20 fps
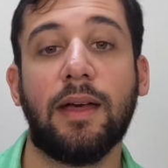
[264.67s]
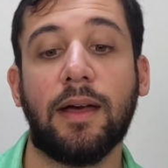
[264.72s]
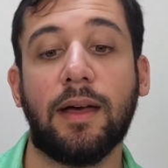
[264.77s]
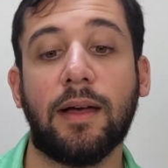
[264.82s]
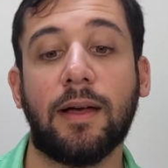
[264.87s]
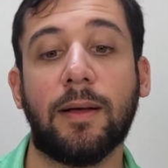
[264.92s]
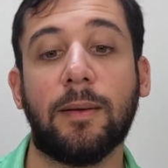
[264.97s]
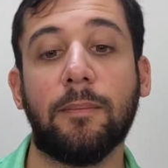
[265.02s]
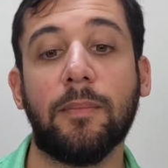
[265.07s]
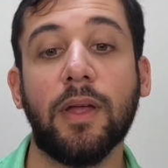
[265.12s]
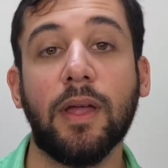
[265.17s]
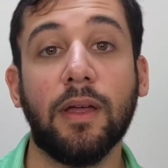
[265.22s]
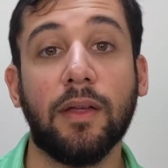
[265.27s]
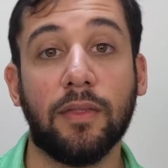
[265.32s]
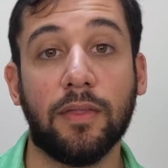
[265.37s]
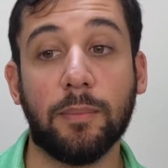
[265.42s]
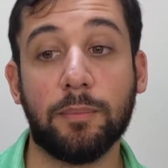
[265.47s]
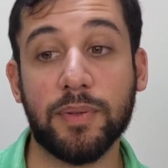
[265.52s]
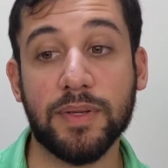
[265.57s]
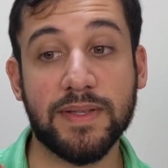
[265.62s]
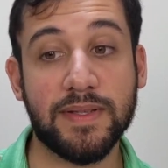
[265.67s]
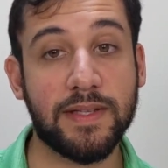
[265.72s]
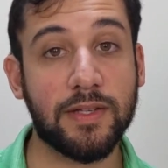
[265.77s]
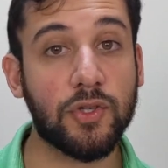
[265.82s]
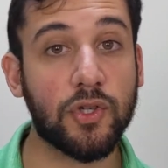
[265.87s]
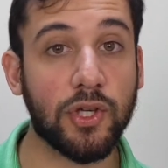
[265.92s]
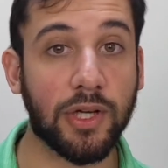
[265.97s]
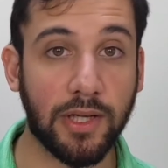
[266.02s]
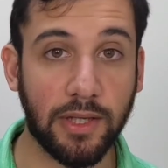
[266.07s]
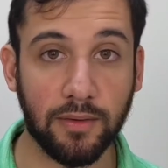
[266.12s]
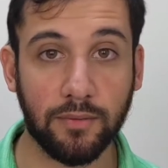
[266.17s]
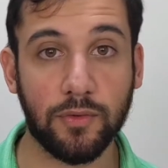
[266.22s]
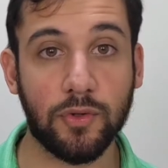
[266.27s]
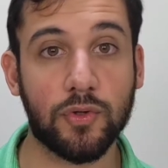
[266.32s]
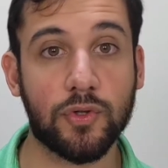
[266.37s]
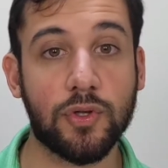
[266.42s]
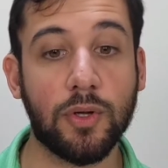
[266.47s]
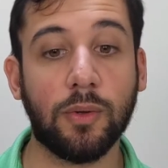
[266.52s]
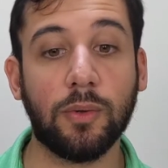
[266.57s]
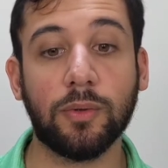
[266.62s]
the positioning of your
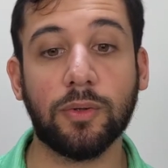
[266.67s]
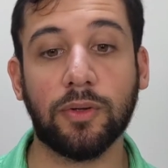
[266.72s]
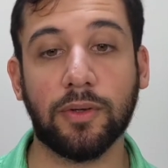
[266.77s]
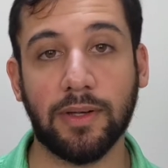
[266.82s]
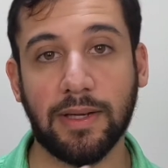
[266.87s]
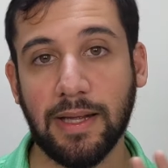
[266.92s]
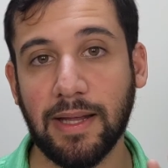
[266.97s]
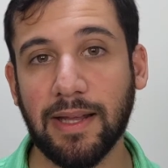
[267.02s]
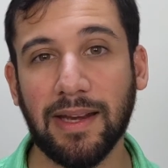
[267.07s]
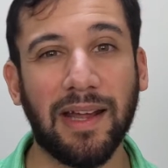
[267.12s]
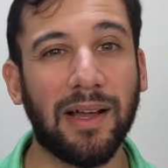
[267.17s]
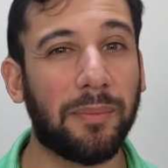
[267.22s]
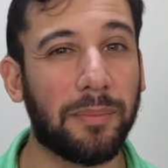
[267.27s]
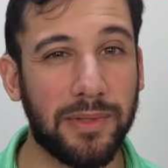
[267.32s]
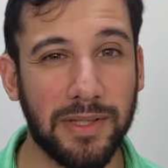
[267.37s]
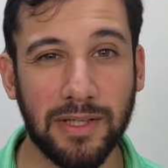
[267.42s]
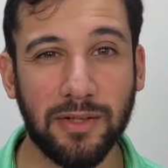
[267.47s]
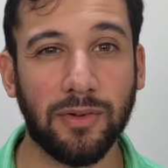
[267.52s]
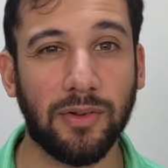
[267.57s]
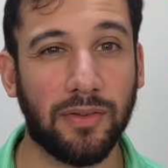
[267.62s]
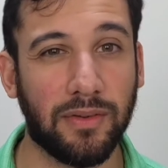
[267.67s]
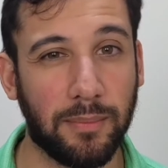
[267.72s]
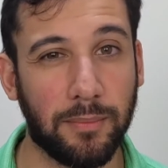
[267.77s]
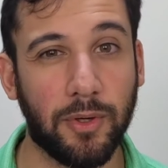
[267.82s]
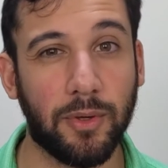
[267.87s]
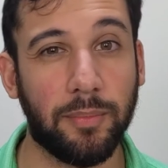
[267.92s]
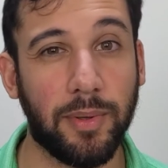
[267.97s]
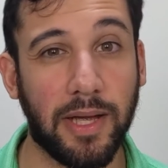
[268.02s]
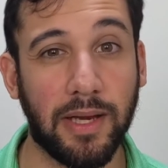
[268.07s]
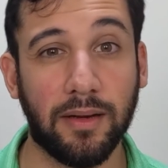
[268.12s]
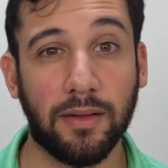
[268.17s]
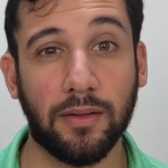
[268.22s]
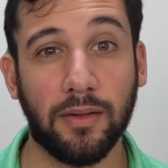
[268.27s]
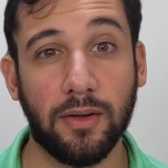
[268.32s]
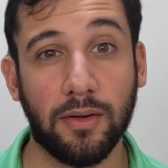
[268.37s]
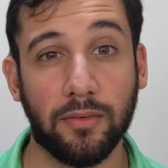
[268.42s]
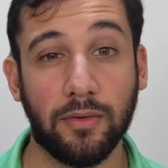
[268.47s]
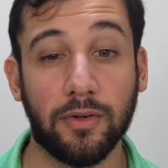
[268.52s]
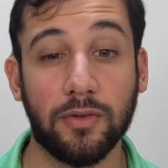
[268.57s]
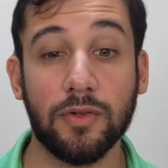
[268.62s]
shoulder, and help decrease some of your pain in the
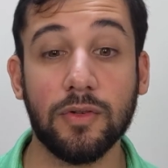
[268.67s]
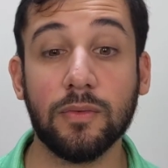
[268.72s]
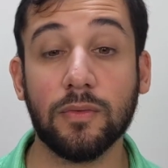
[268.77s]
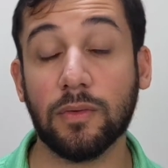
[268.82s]
long run too.